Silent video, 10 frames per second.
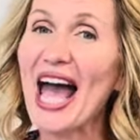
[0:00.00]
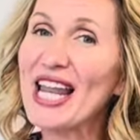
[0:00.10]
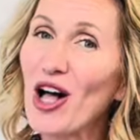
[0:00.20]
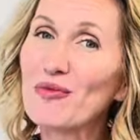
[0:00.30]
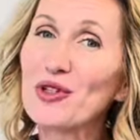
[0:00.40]

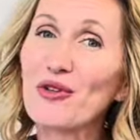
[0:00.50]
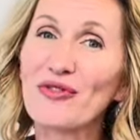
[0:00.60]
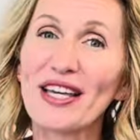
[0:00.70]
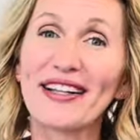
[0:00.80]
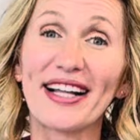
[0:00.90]
and help you
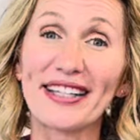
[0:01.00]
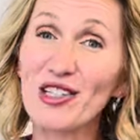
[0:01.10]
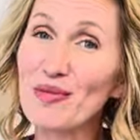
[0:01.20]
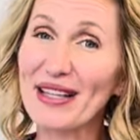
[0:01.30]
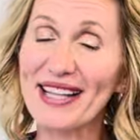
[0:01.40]
feel a
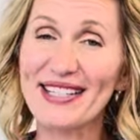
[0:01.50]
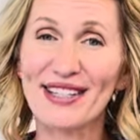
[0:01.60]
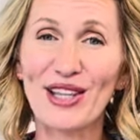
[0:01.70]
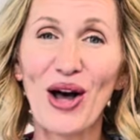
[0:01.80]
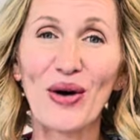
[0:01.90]
little bit
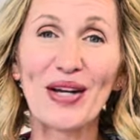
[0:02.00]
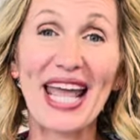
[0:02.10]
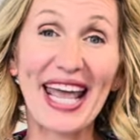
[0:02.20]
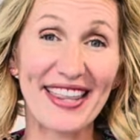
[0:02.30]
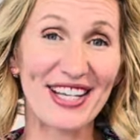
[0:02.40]
less alone
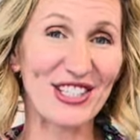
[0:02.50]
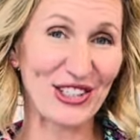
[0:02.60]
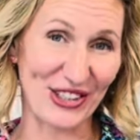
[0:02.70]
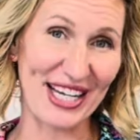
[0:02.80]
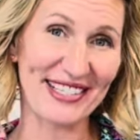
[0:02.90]
in this
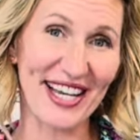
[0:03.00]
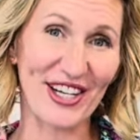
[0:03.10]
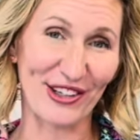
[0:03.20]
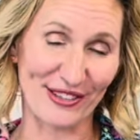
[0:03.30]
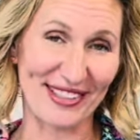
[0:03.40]
crazy
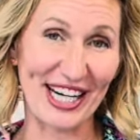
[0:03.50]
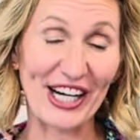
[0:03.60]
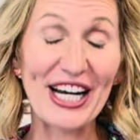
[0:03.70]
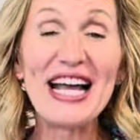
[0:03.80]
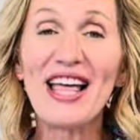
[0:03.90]

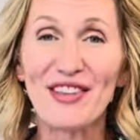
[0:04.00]
career.